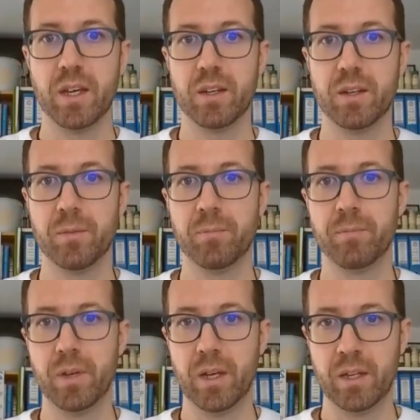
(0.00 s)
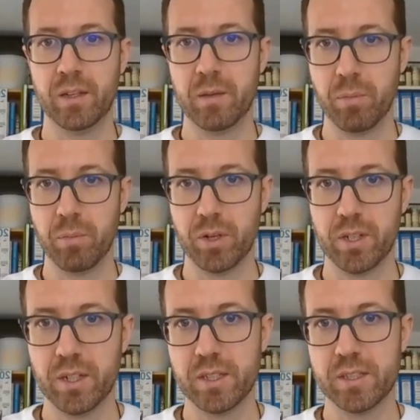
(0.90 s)
and
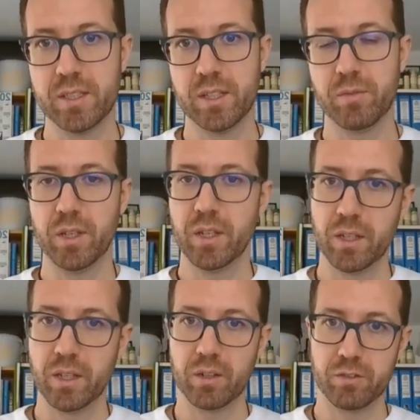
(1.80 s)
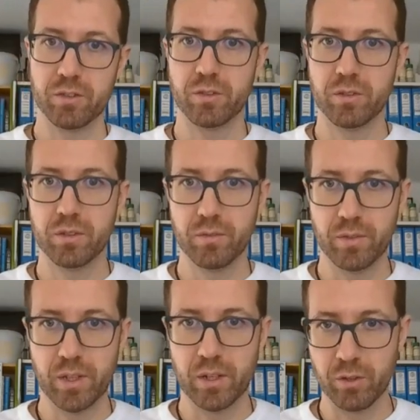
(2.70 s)
important is that we
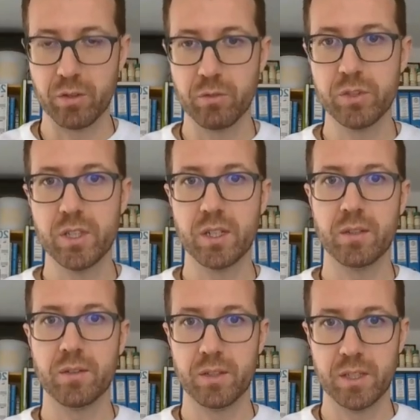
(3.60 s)
are not losing